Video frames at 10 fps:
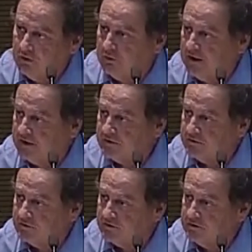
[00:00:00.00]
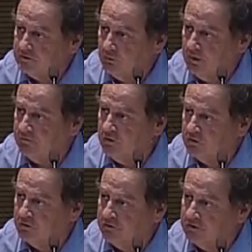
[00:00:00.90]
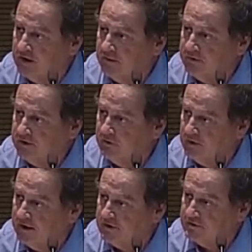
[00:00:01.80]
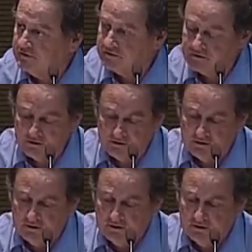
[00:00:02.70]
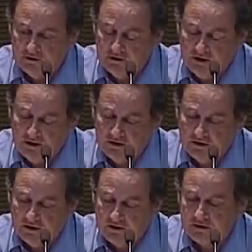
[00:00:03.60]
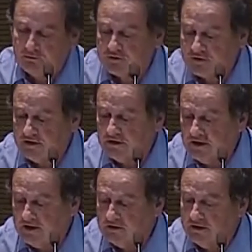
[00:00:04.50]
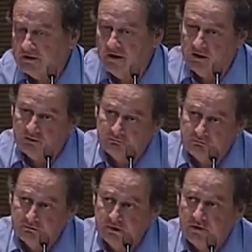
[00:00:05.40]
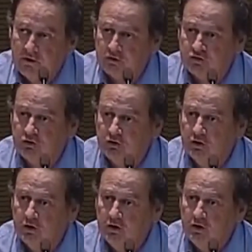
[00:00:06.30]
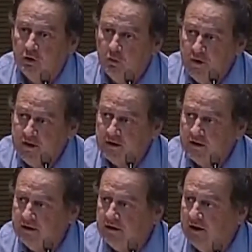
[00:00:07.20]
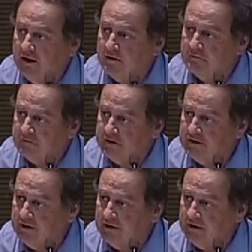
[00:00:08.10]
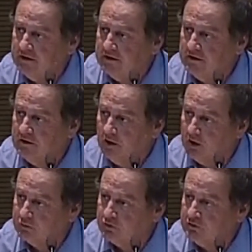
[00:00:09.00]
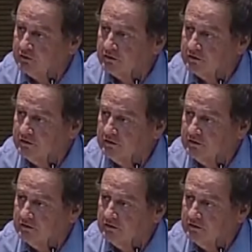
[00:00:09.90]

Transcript: horizons to have non-overlapping horizons. And as I was saying earlier, now there are also weekly and 3-day options,